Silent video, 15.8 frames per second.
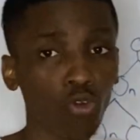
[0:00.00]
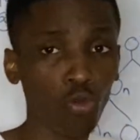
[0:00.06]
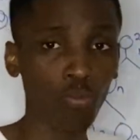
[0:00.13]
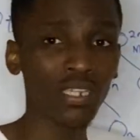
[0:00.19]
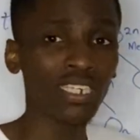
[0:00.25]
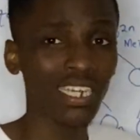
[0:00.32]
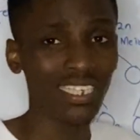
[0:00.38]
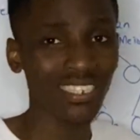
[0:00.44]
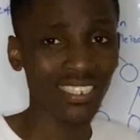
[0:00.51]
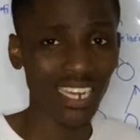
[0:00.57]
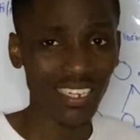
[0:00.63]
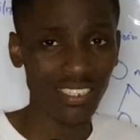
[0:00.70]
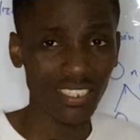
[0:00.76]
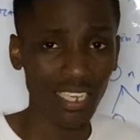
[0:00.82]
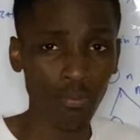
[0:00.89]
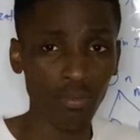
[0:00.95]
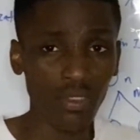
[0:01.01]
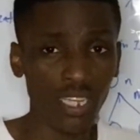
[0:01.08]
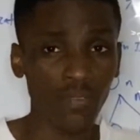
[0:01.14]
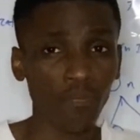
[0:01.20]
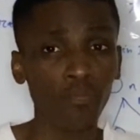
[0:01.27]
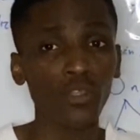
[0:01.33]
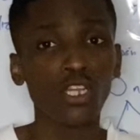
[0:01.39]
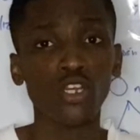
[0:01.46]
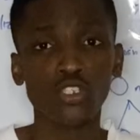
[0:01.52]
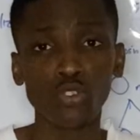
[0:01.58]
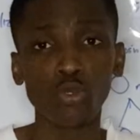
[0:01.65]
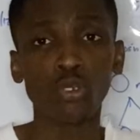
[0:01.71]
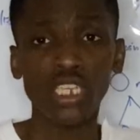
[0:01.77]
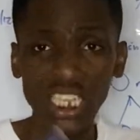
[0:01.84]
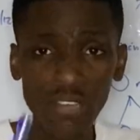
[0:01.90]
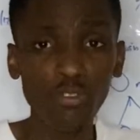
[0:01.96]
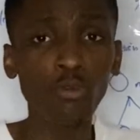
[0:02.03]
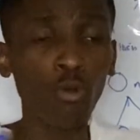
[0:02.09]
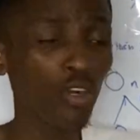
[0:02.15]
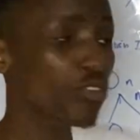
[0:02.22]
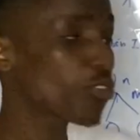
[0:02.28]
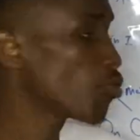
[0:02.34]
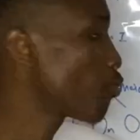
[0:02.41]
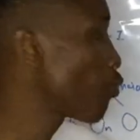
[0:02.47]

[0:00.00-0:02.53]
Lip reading: will be the exact same thing. So if you want to